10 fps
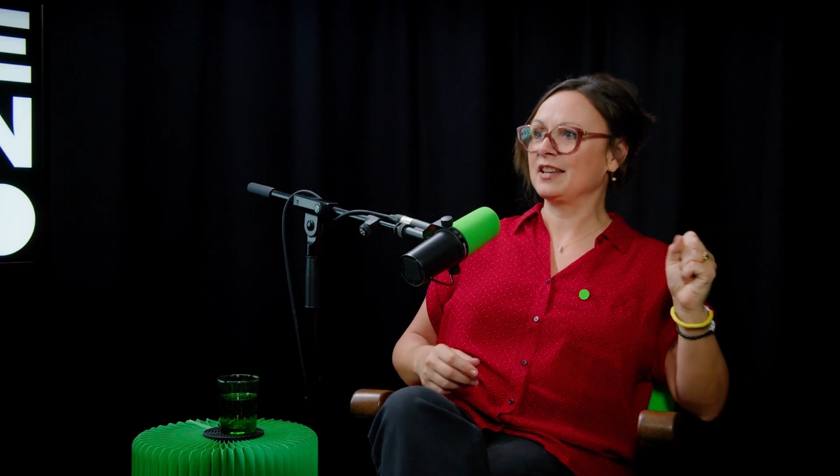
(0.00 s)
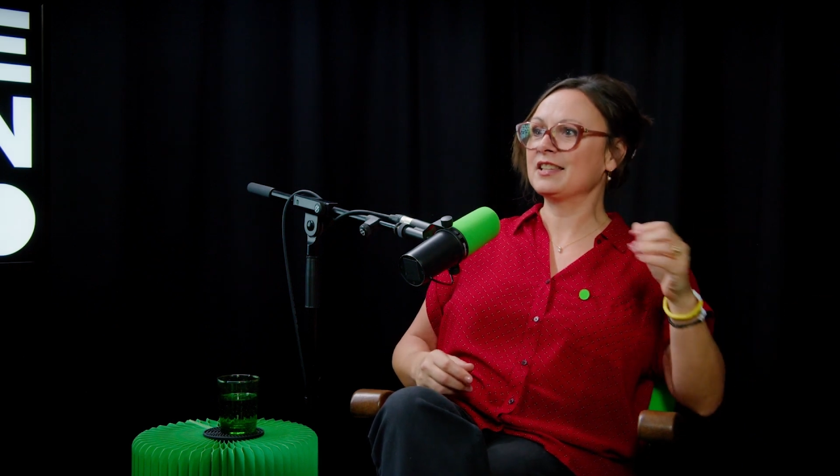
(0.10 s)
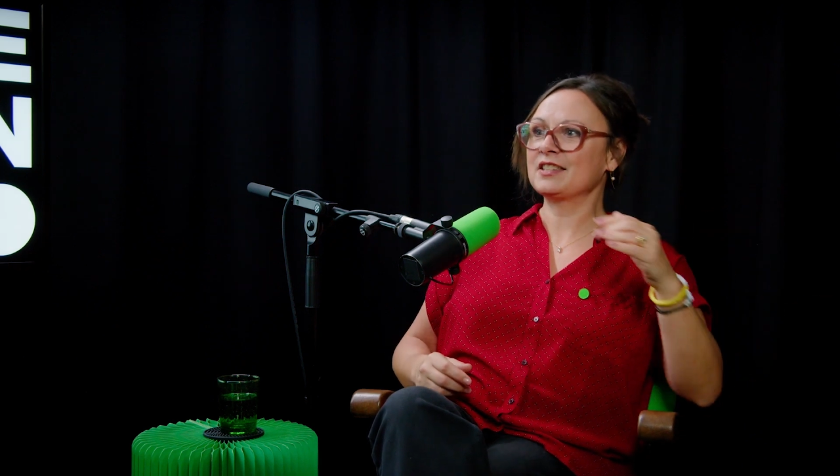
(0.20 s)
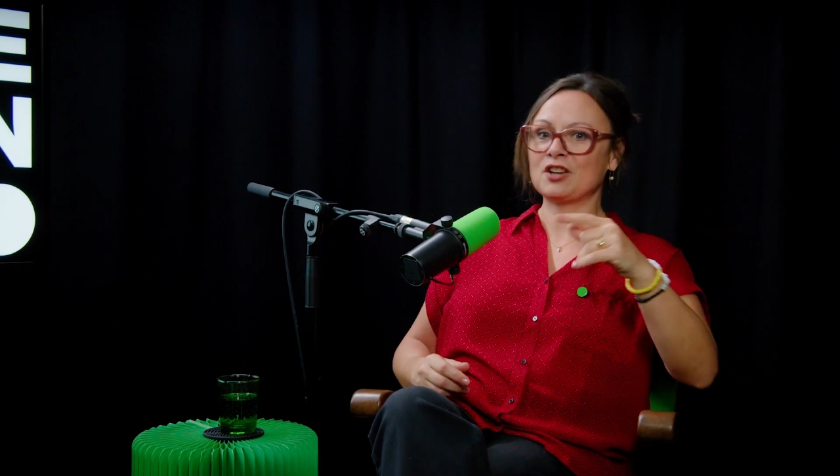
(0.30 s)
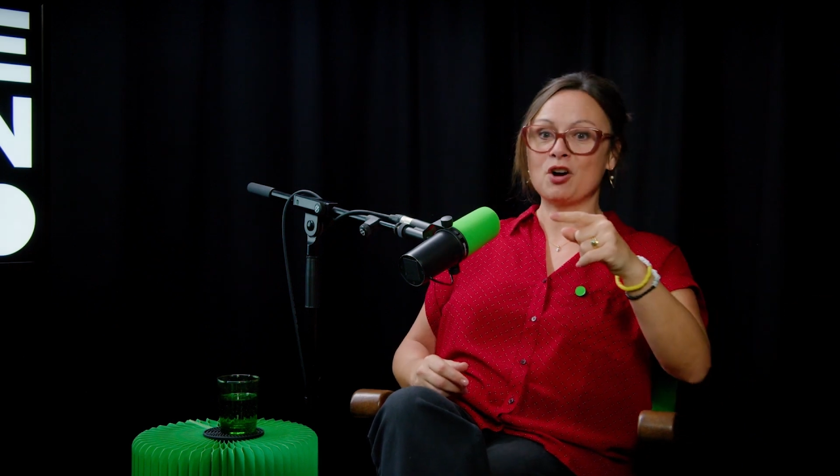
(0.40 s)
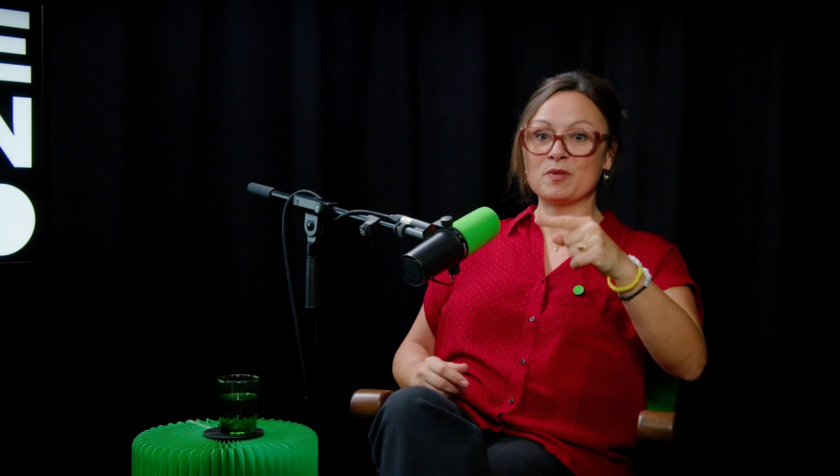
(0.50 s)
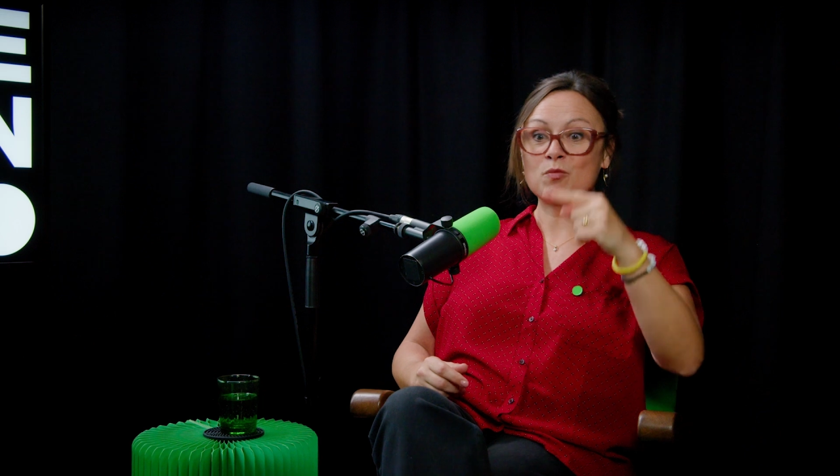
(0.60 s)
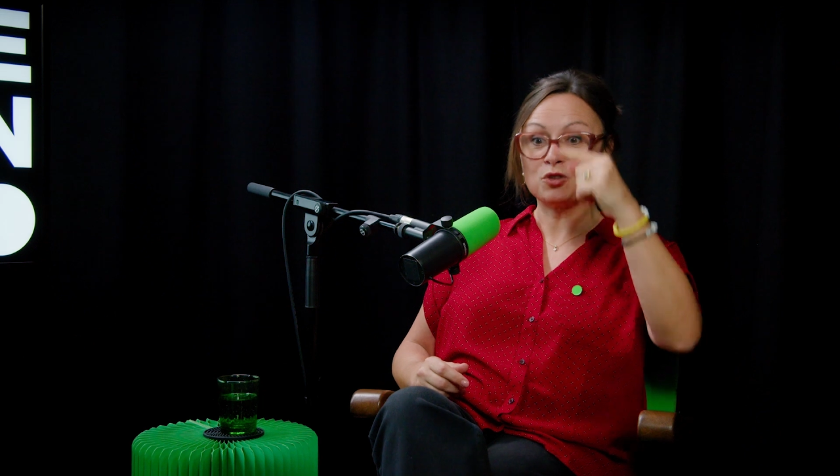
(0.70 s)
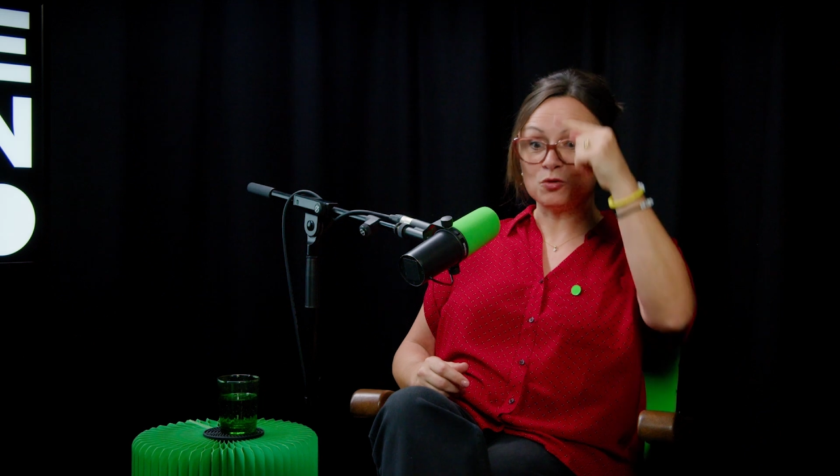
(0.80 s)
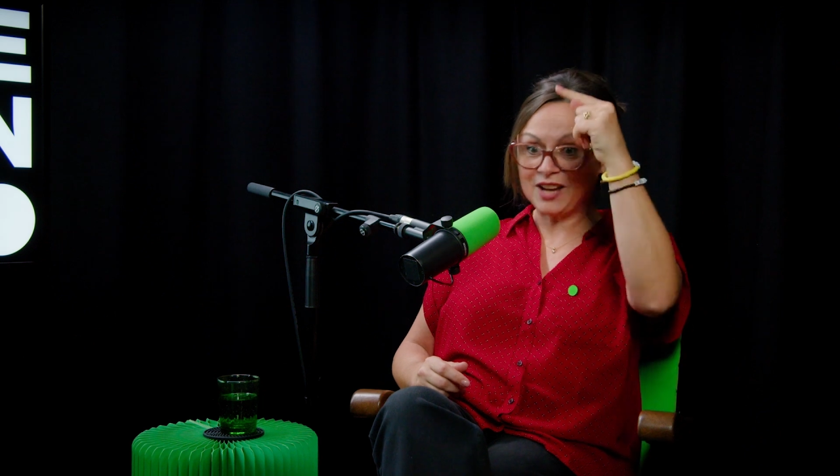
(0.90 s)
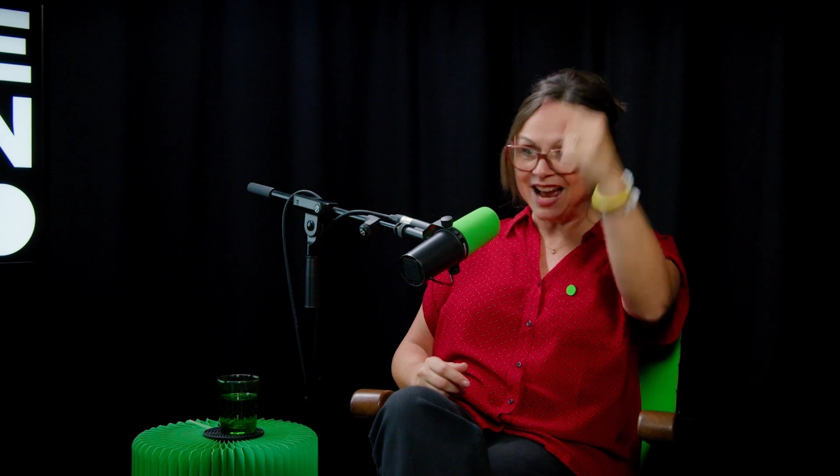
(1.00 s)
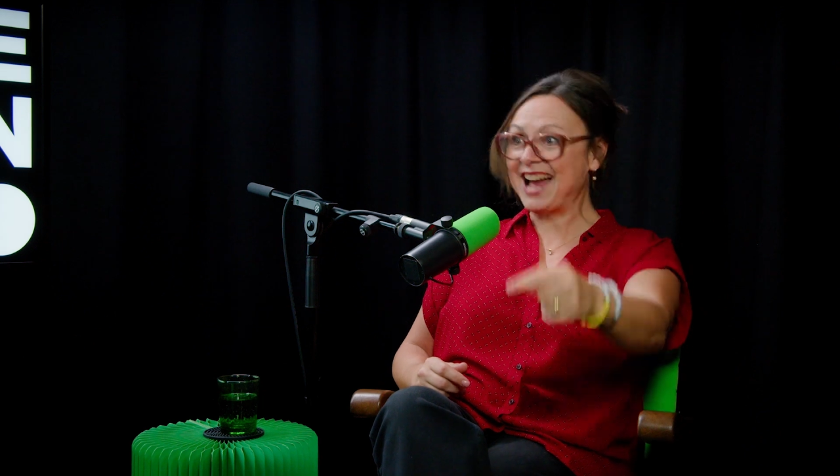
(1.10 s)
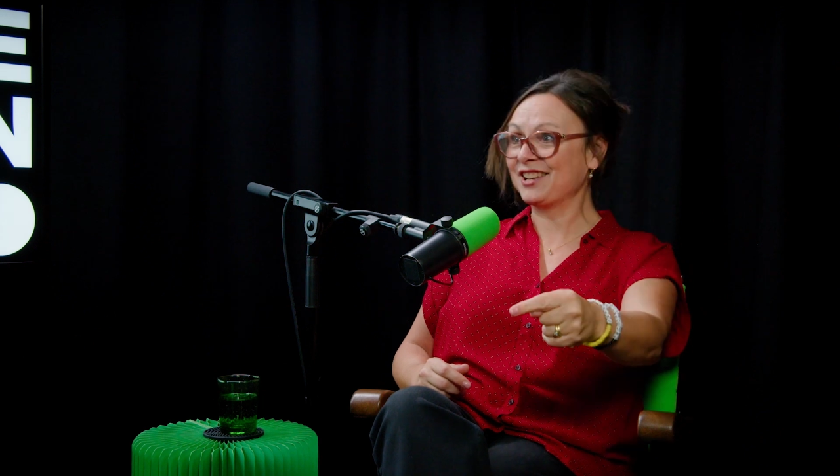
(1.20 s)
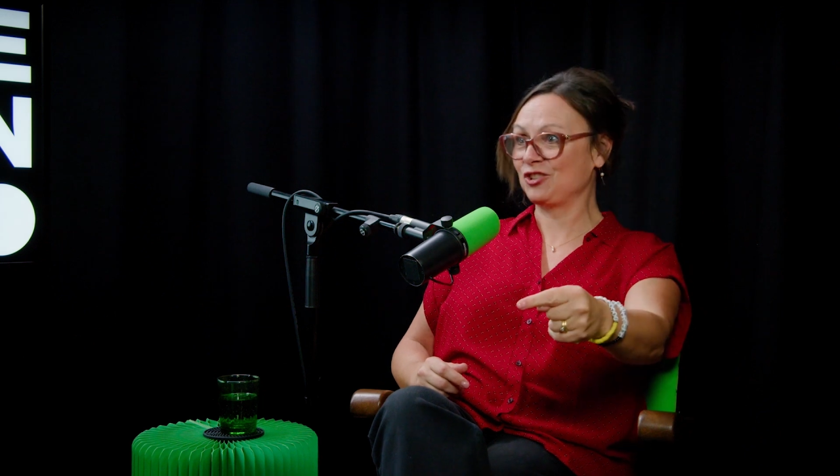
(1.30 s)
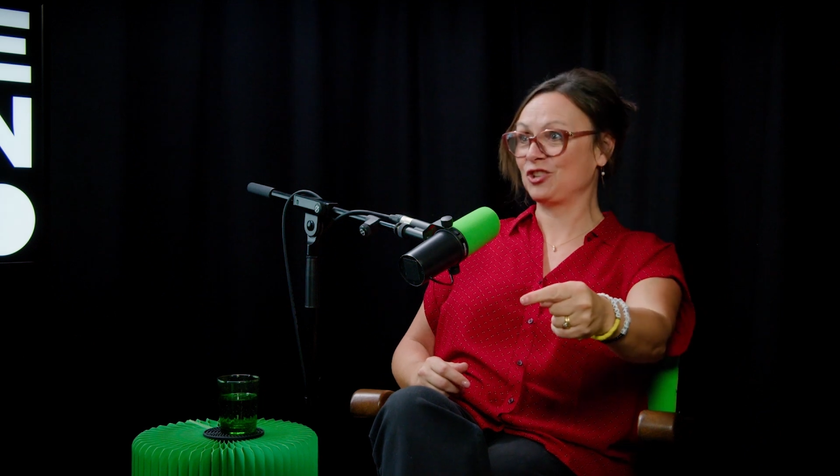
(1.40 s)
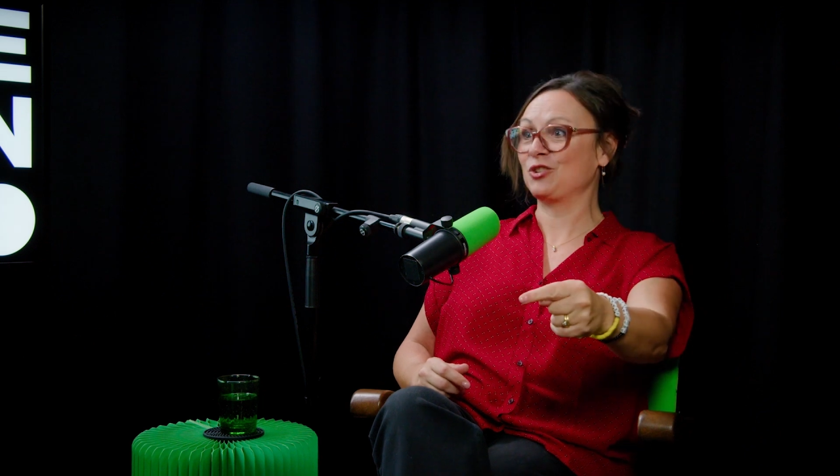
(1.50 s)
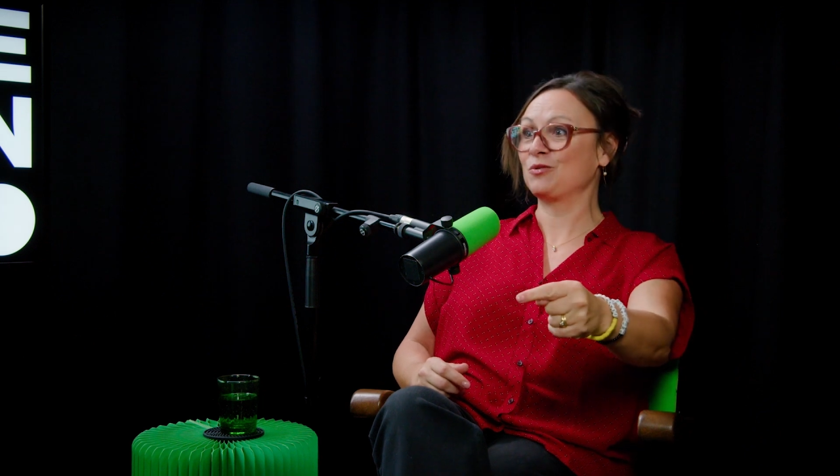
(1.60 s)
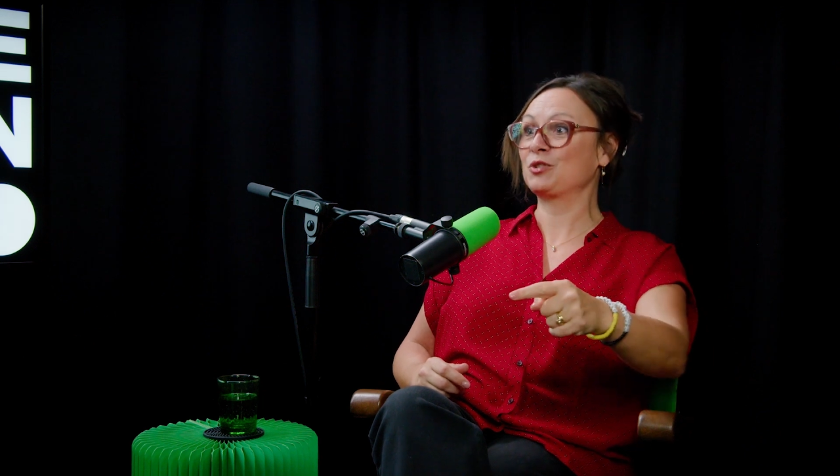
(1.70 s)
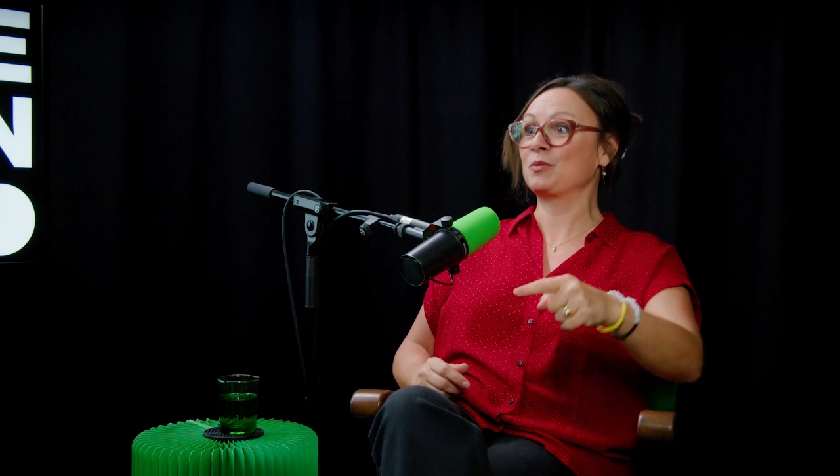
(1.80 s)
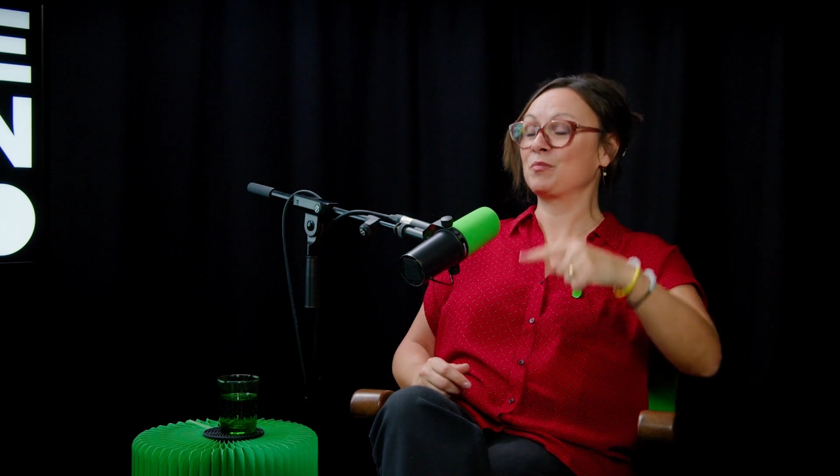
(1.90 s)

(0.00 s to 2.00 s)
Let's start with what you can do to